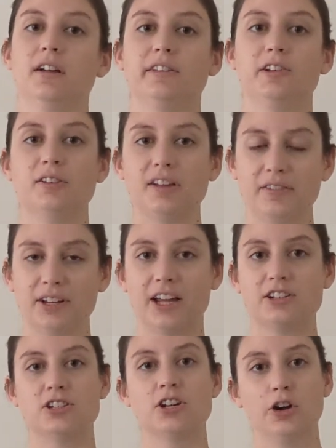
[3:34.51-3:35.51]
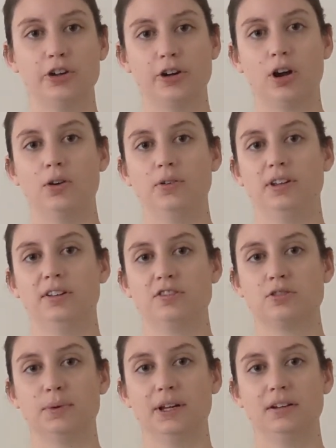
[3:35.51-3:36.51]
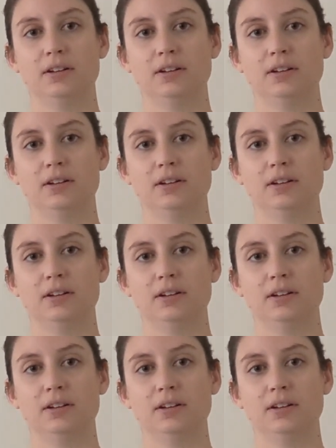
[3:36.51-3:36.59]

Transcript: So you just have to get to know your own instrument.